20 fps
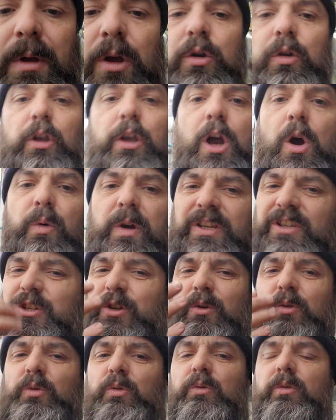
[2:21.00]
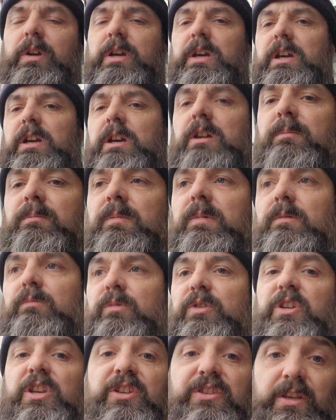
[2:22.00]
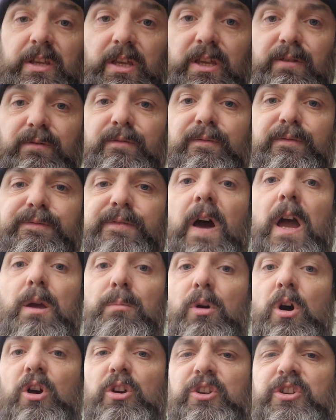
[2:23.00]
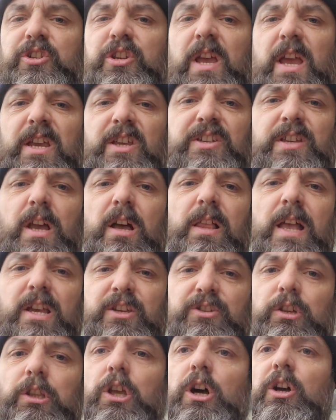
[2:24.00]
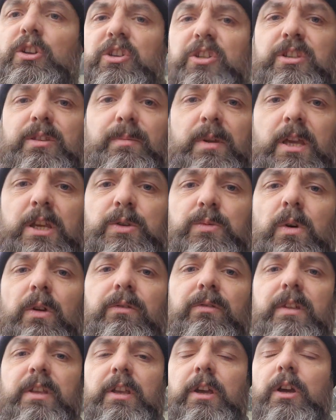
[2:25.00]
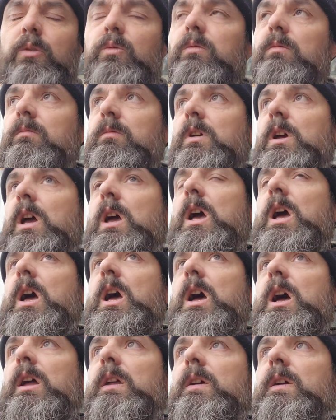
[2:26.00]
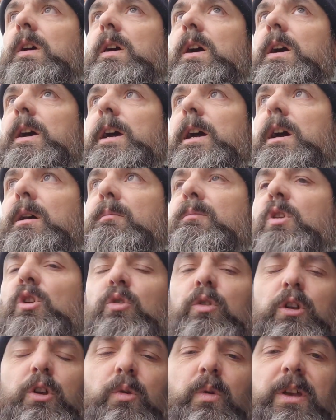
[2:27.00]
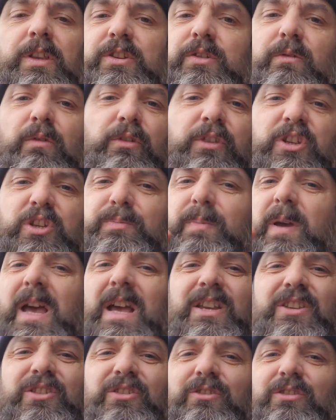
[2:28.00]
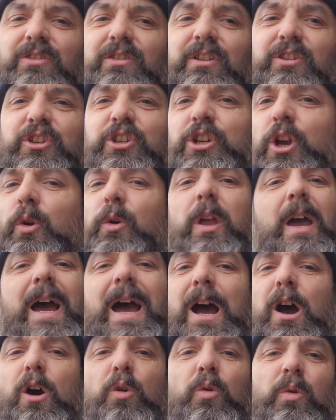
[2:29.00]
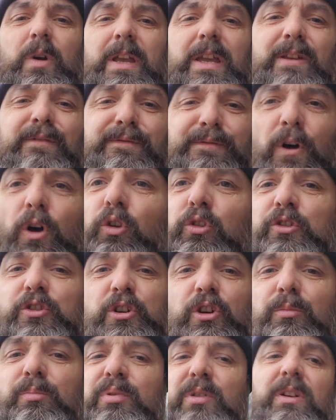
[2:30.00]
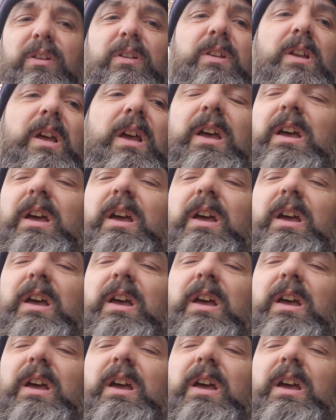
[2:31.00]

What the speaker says: not going to go into which is the firebox XL extra large. It's the biggest one they do. I'm not going to go into all the specs and show you how it folds up and